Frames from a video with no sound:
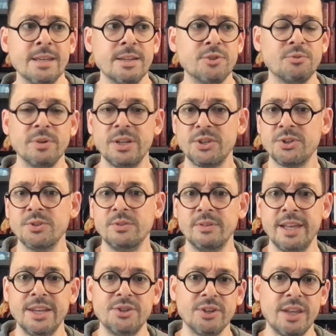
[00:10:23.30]
traditional
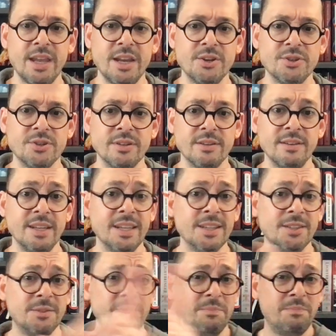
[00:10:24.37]
education
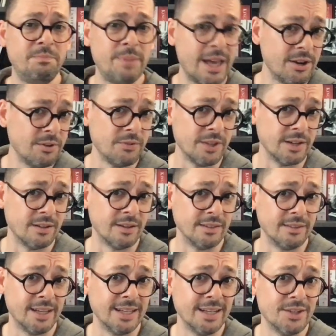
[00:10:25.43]
is better than
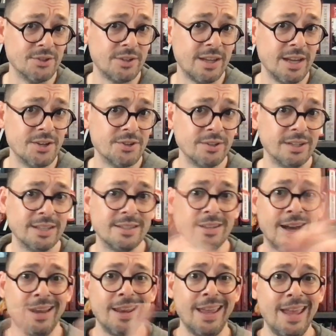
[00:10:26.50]
online education. It's
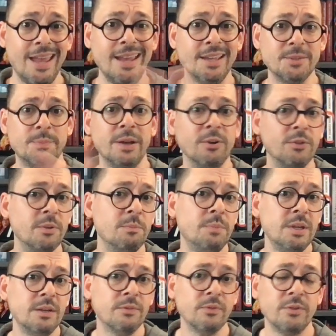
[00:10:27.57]
not A is better than
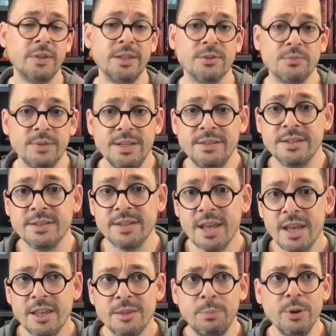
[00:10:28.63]
B for these reasons.
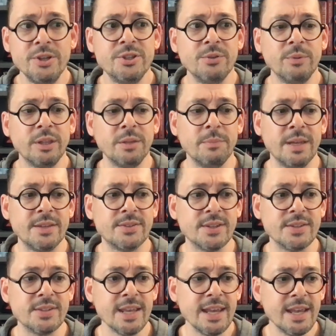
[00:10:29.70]
The point she really makes
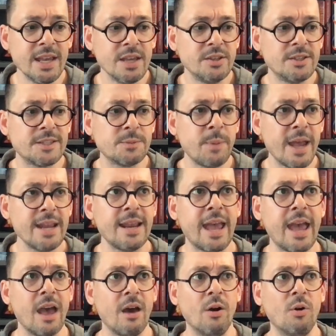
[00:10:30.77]
is despite
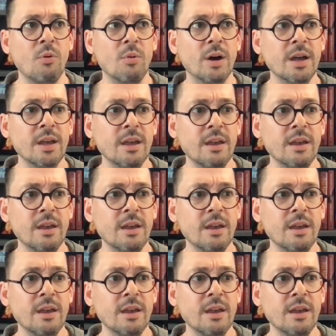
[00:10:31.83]
how